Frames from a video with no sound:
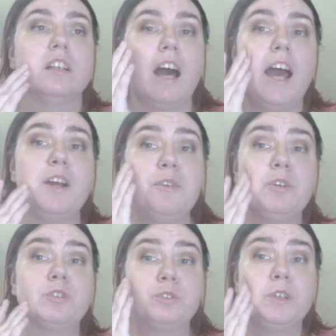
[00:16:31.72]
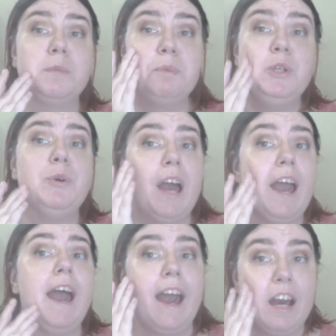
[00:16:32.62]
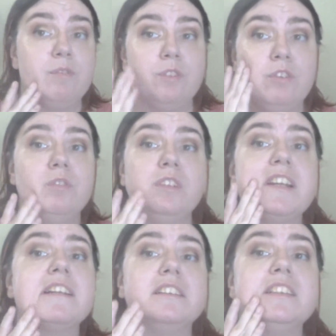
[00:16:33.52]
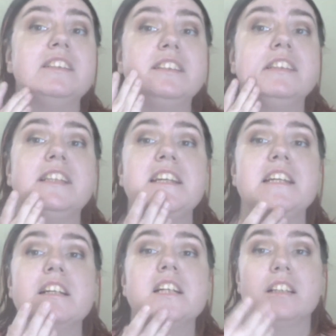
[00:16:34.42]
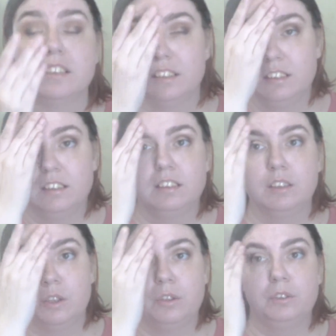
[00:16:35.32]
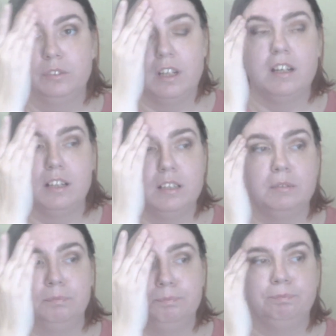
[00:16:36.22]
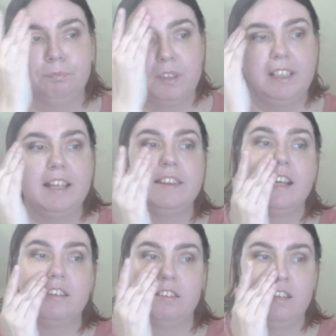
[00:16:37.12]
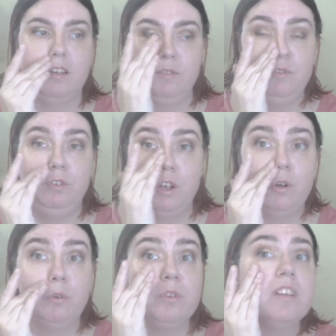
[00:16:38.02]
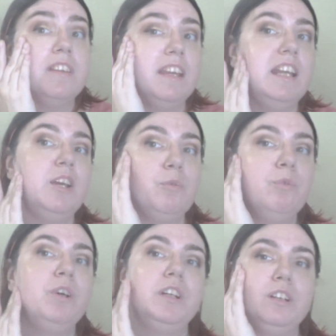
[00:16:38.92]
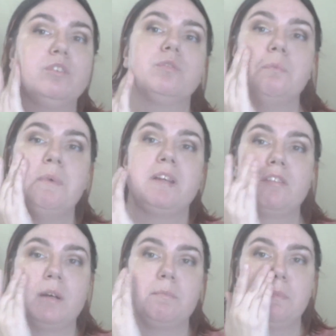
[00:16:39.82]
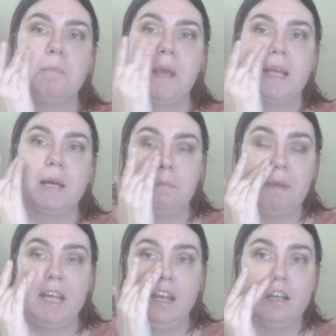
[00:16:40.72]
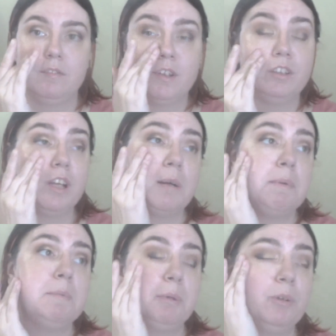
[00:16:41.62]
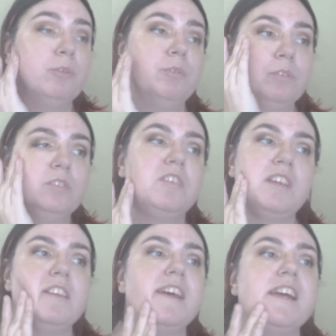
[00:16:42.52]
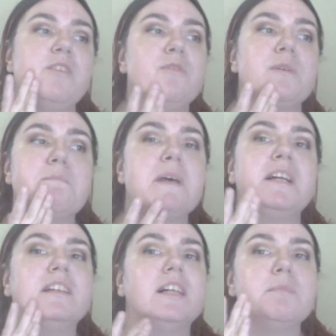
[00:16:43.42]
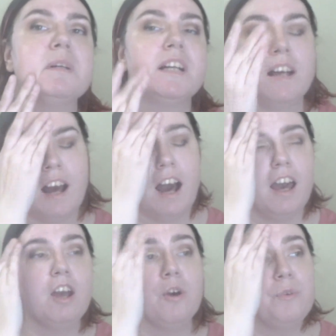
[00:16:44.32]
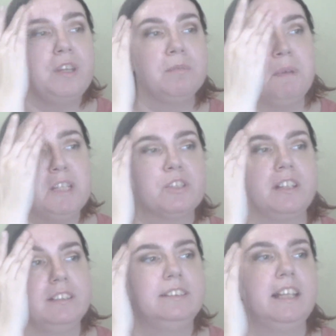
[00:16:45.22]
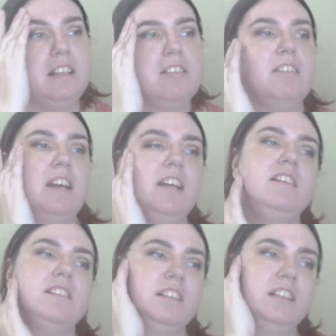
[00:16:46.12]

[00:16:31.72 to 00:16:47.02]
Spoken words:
hydro grip, you have to like literally let that set. If you don't, then it will mess up the makeup, and I've heard a lot of people said that it will pillow. I always make sure I let it set